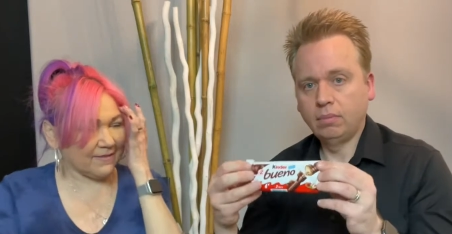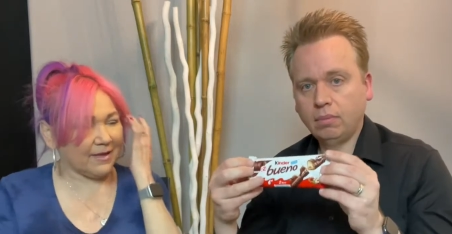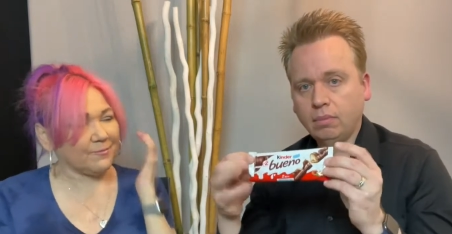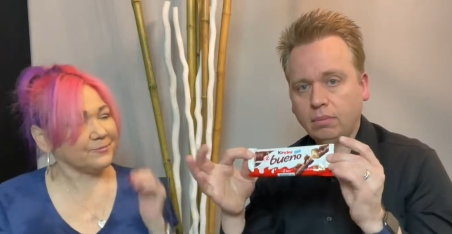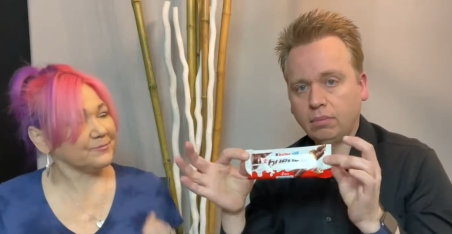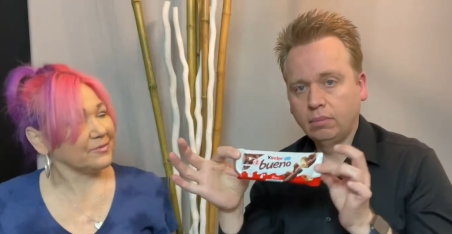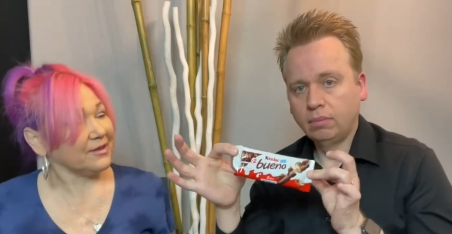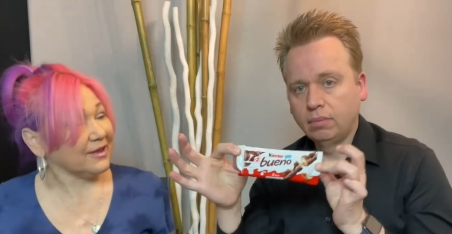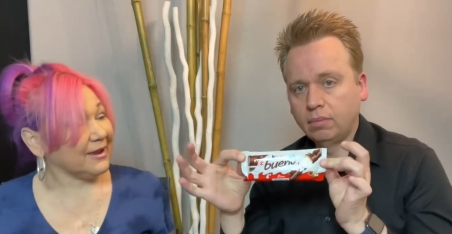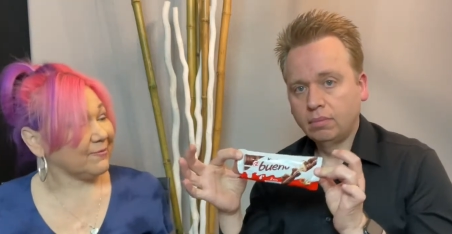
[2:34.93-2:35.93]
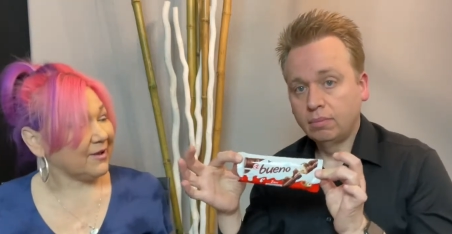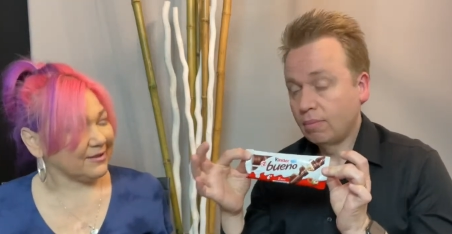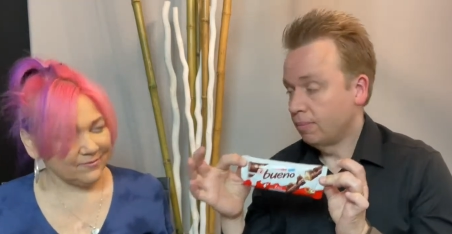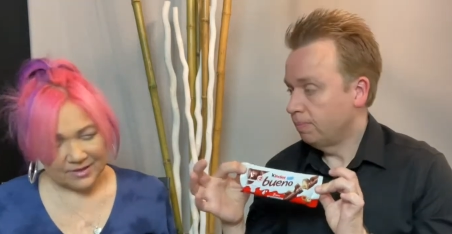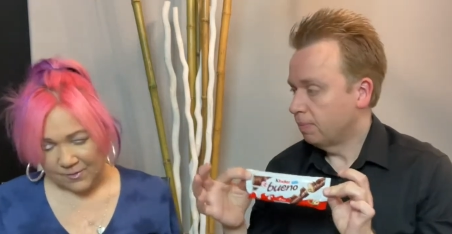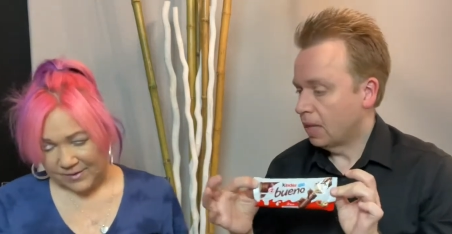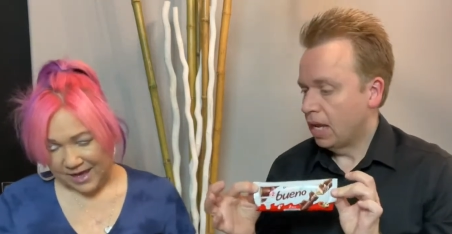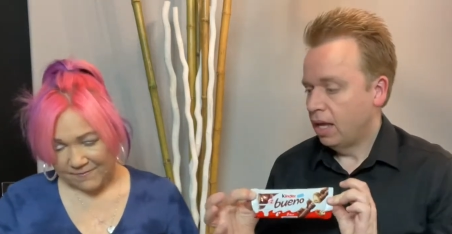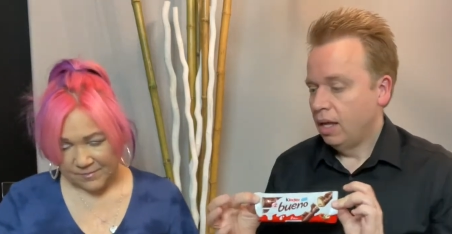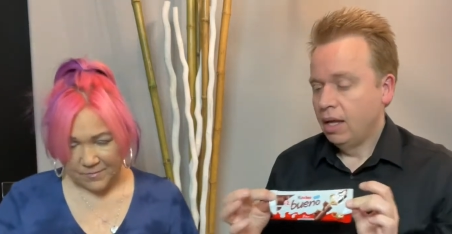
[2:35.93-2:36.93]
Speaker 1: that. Anyway, we
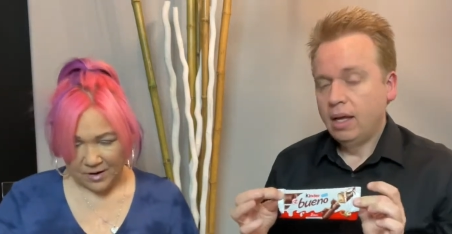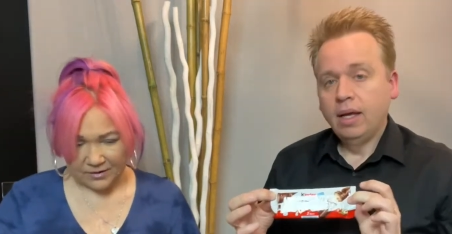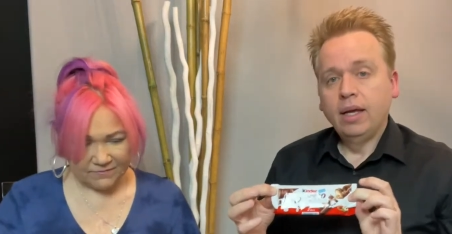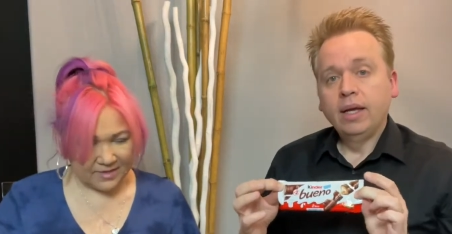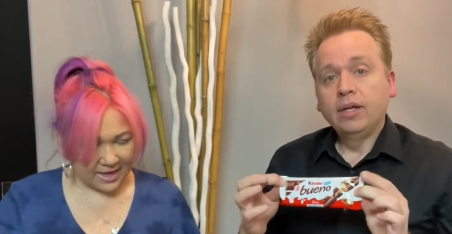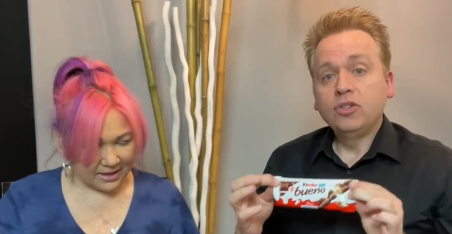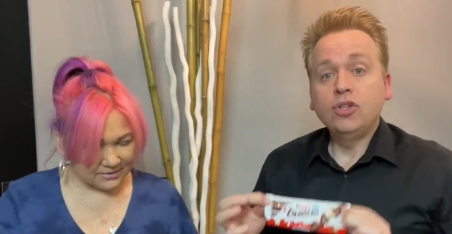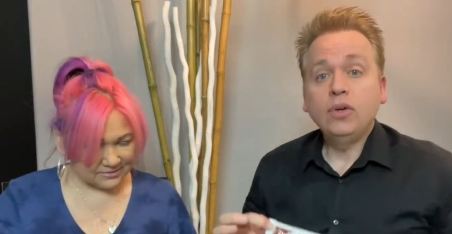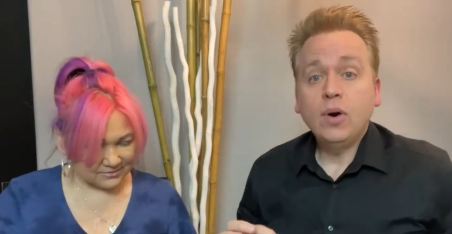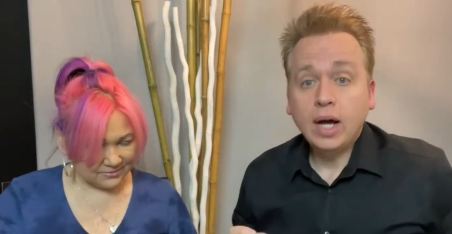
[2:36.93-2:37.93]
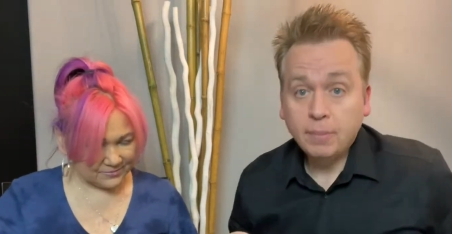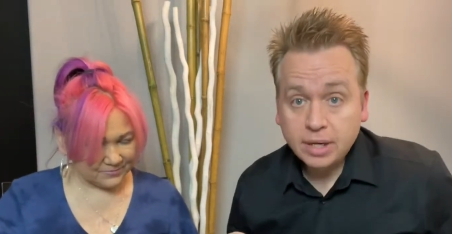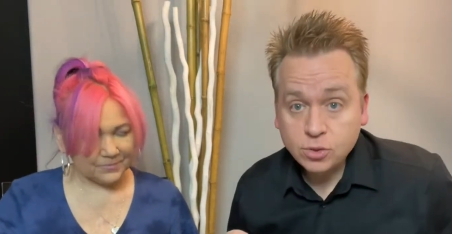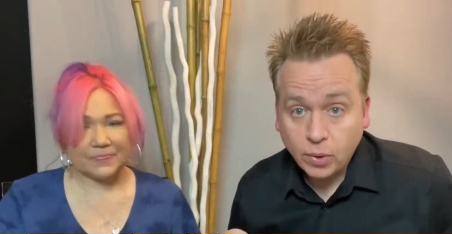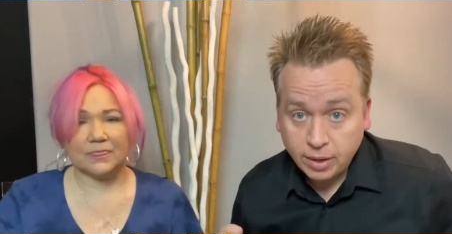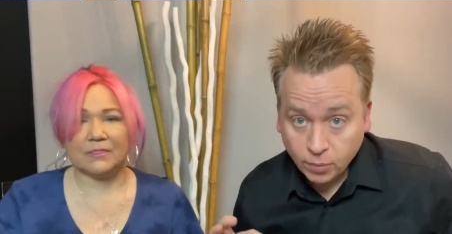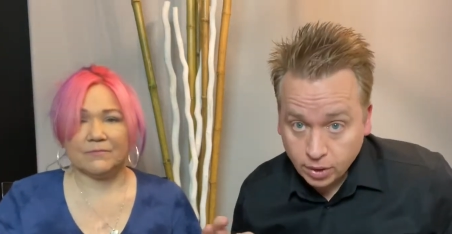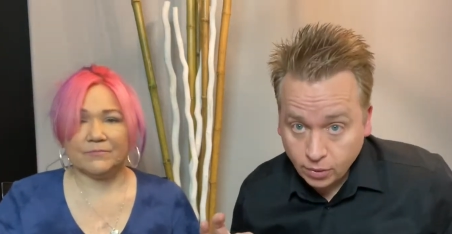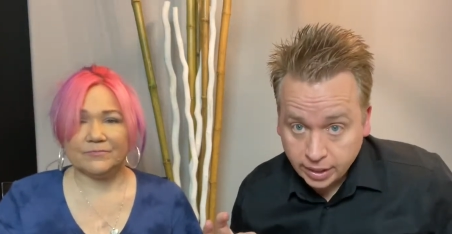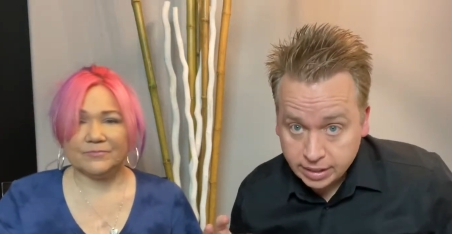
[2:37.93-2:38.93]
have a bar of that. Do
Speaker 2: you know how much weight we're
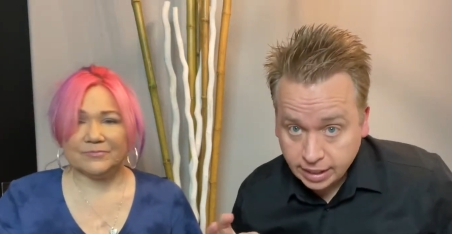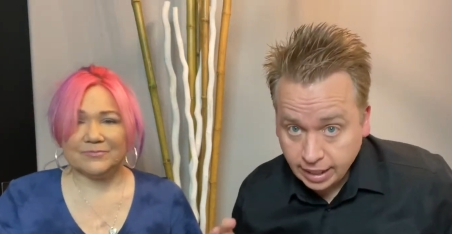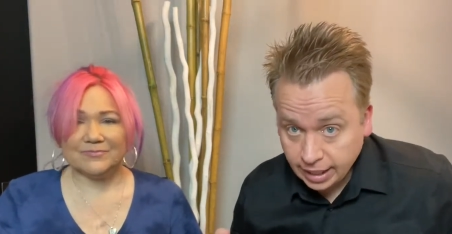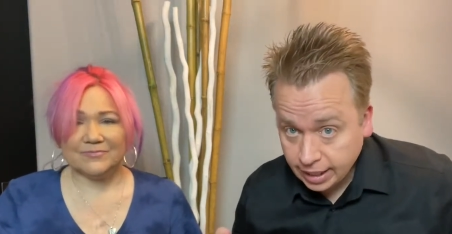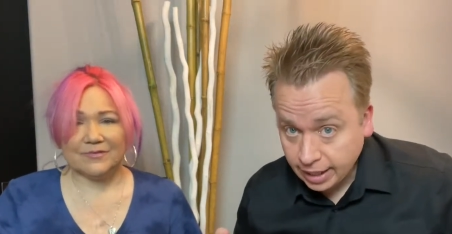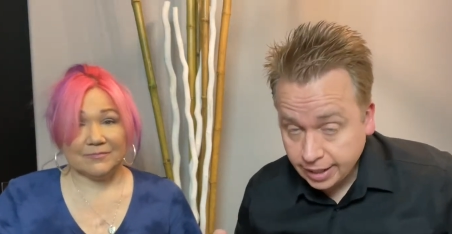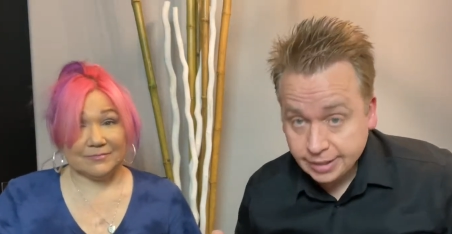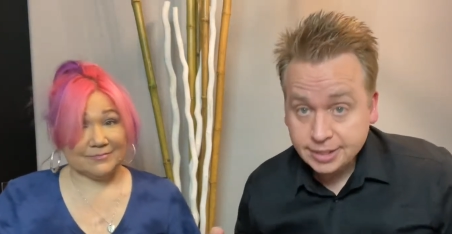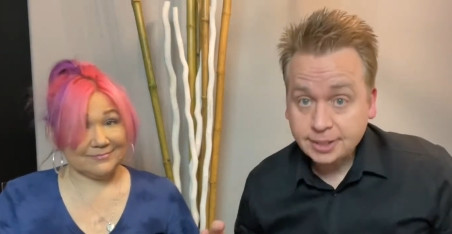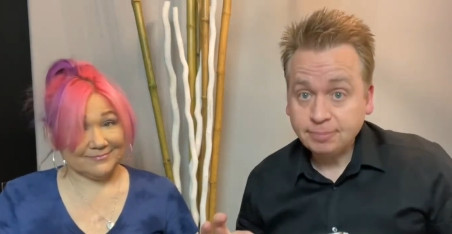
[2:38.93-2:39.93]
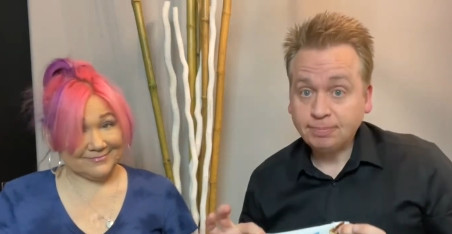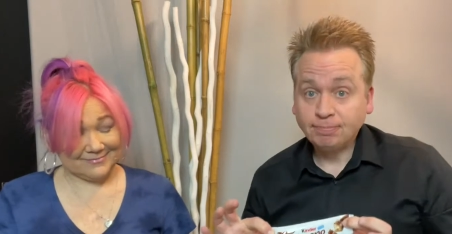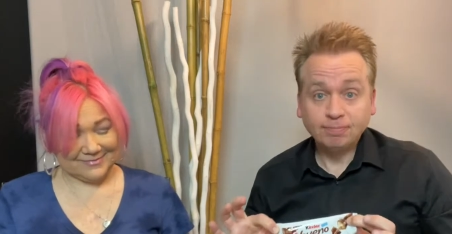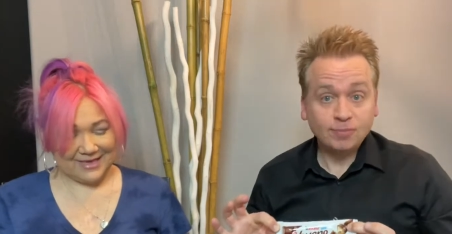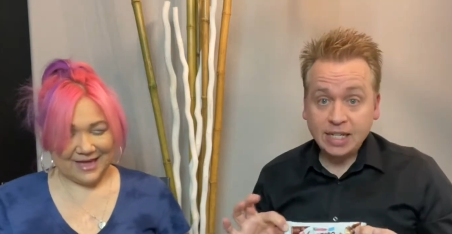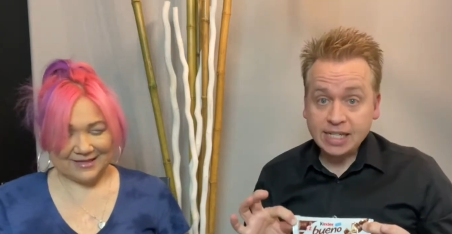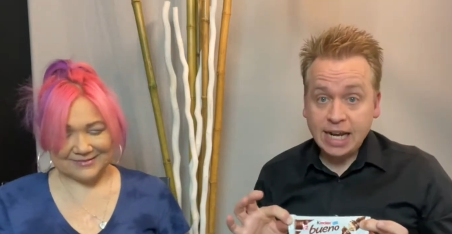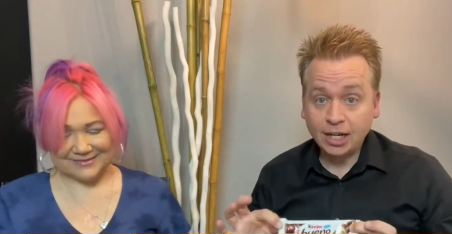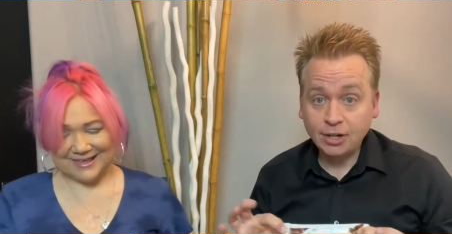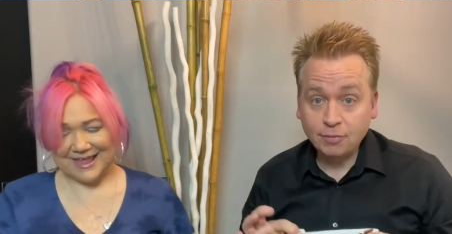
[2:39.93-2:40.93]
going to gain, guys? Yeah, That's
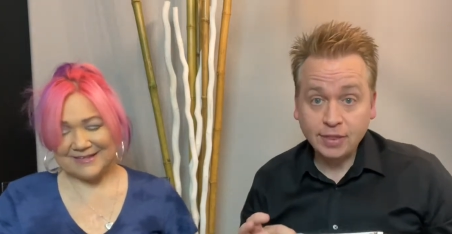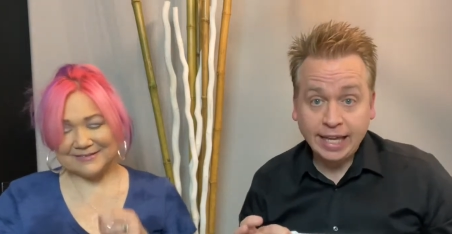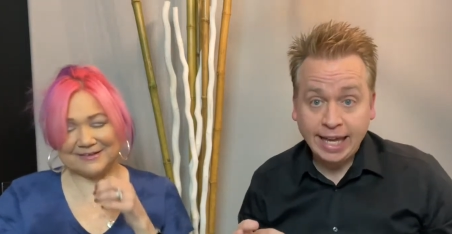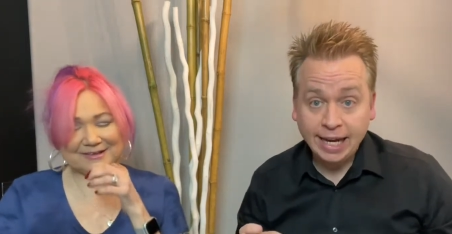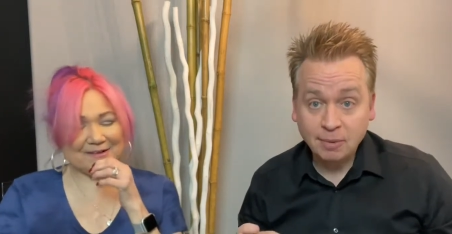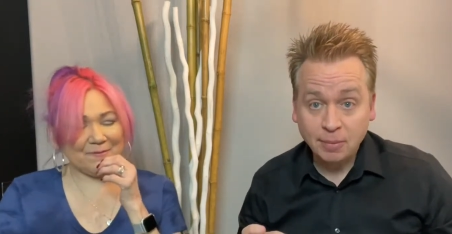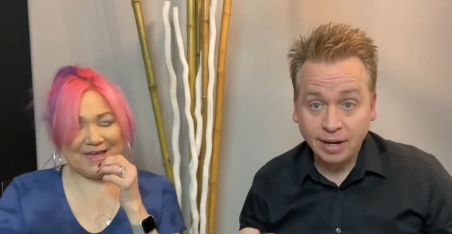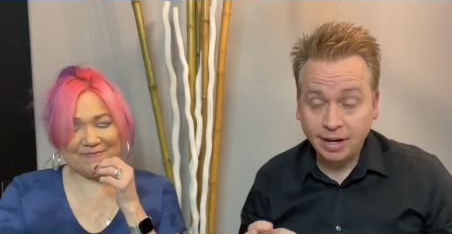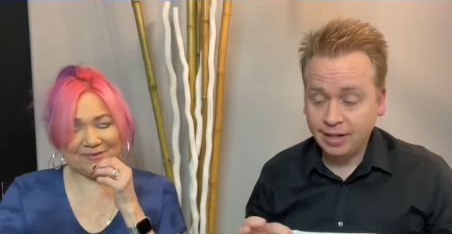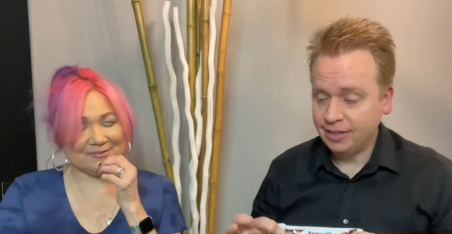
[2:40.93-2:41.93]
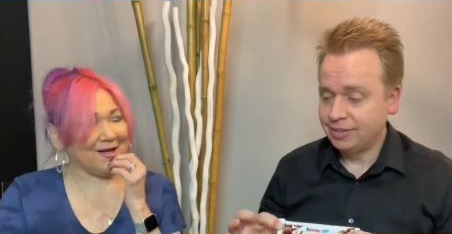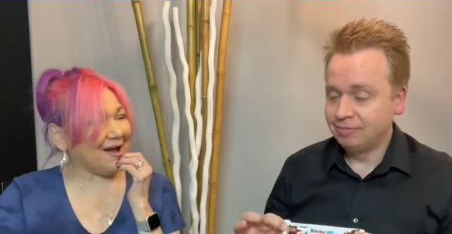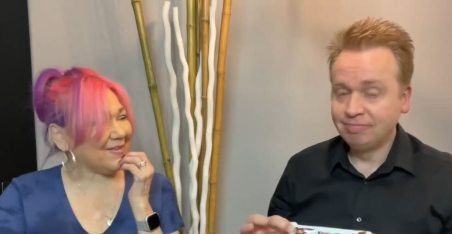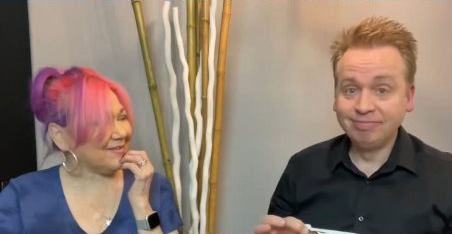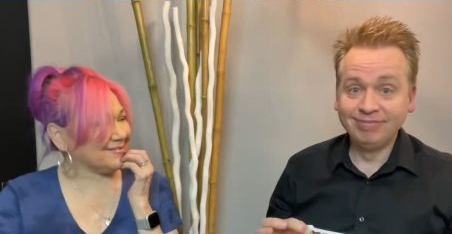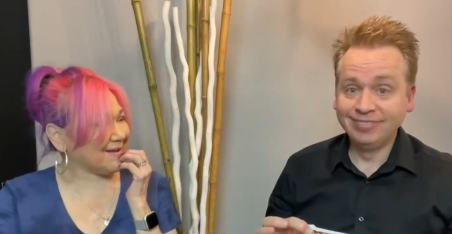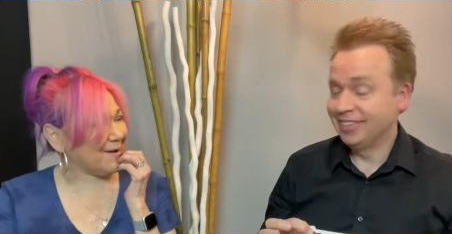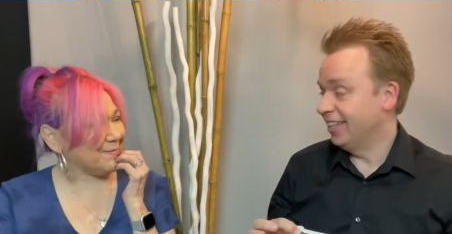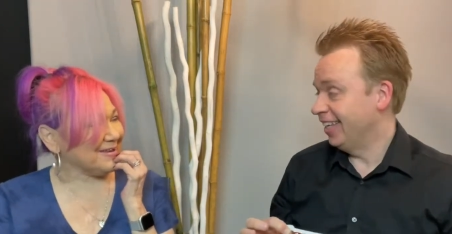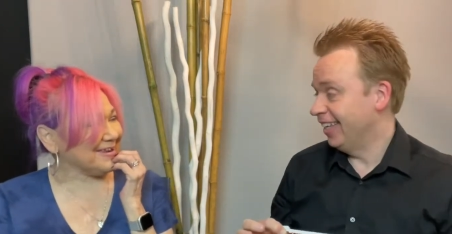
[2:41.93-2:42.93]
not good for the camera. We have to
Speaker 1: lock this up and